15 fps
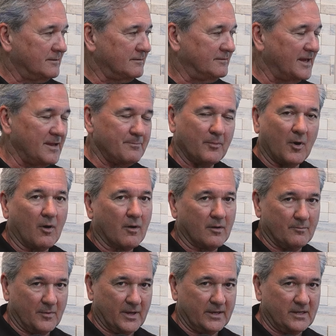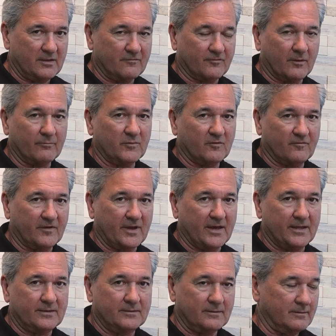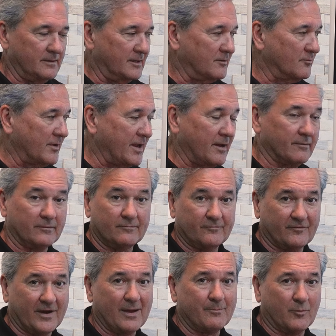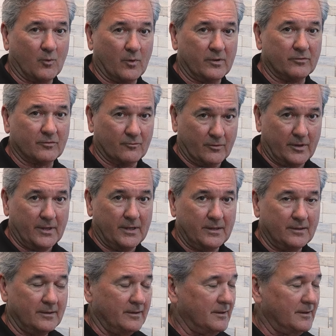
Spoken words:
They borrow money from the Fed at around 5.3.